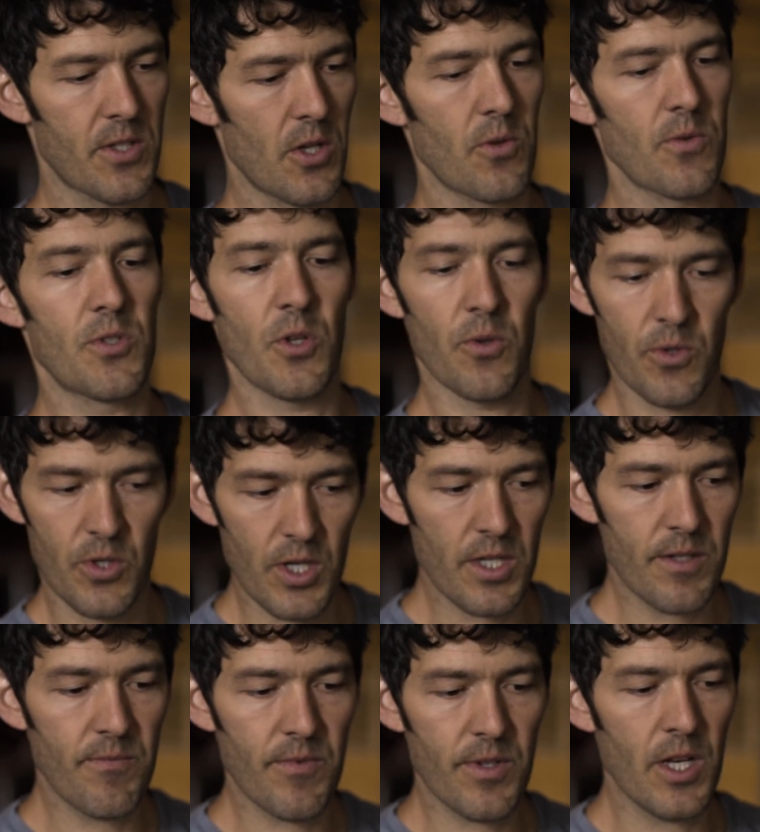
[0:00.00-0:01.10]
So
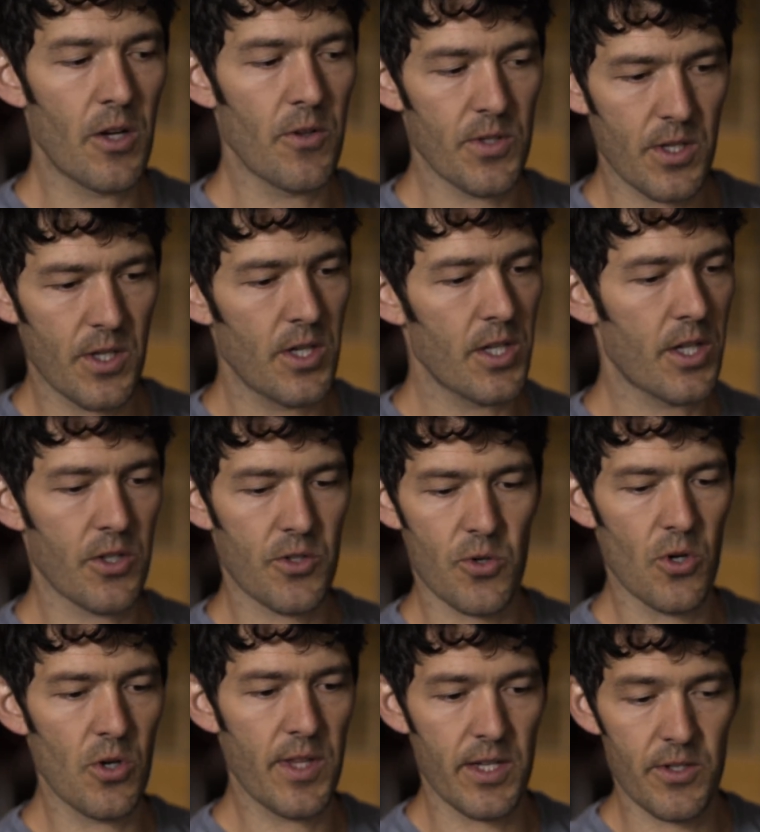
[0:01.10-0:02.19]
good, it was good
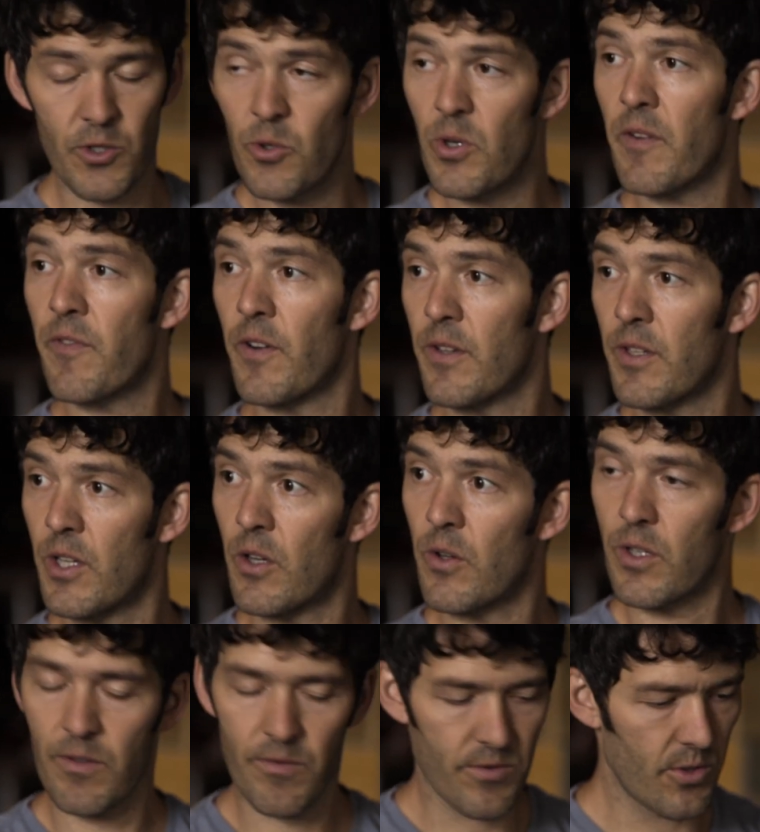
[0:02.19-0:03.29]
control. They had two
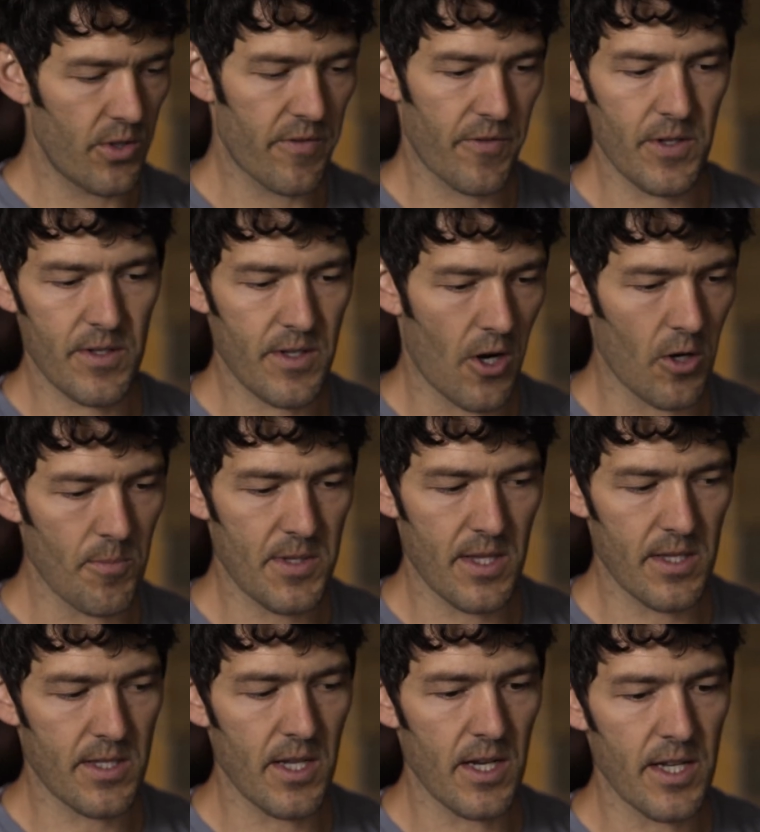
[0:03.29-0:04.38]
different arms of
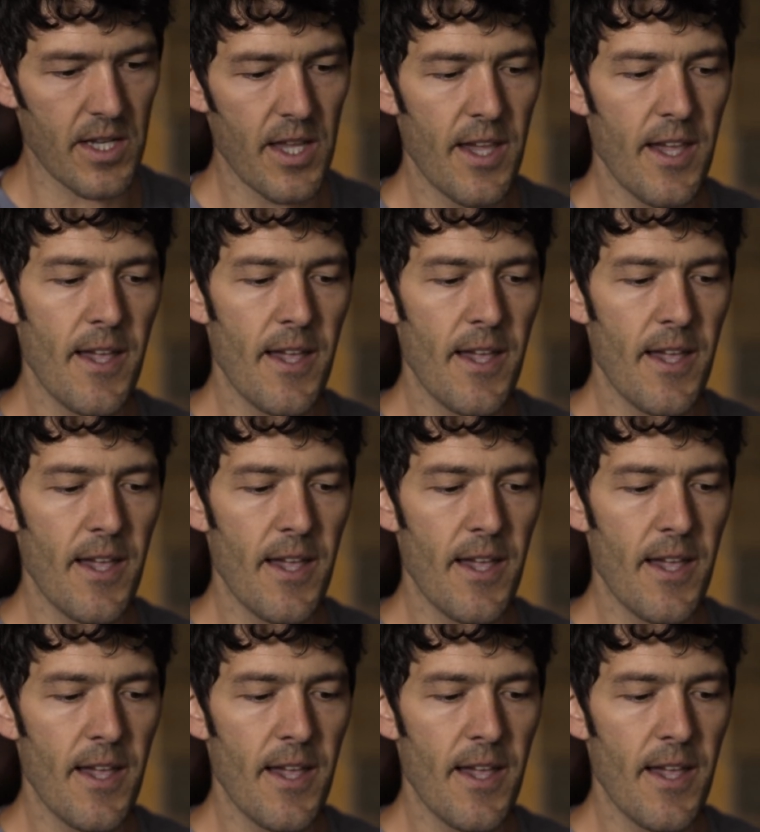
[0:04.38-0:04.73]
the study.